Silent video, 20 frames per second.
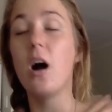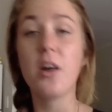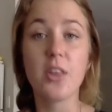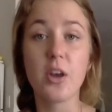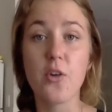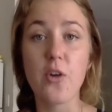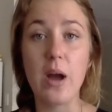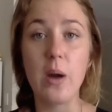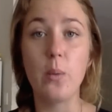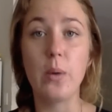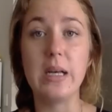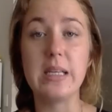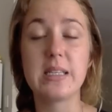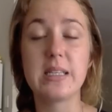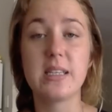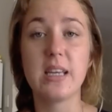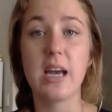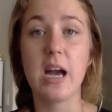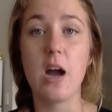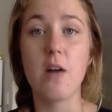Other great ways
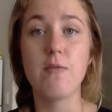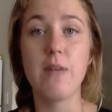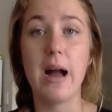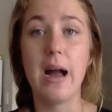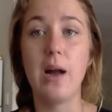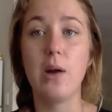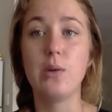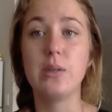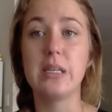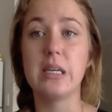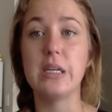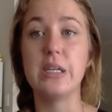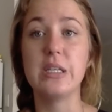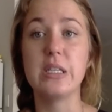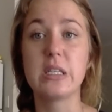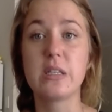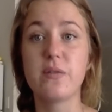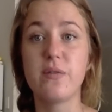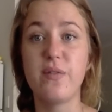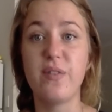to go around
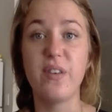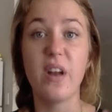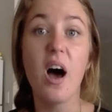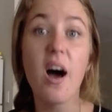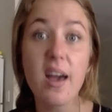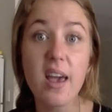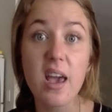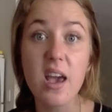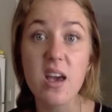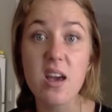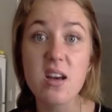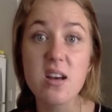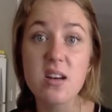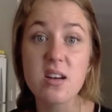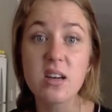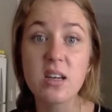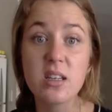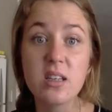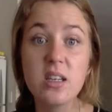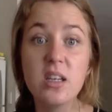is flying,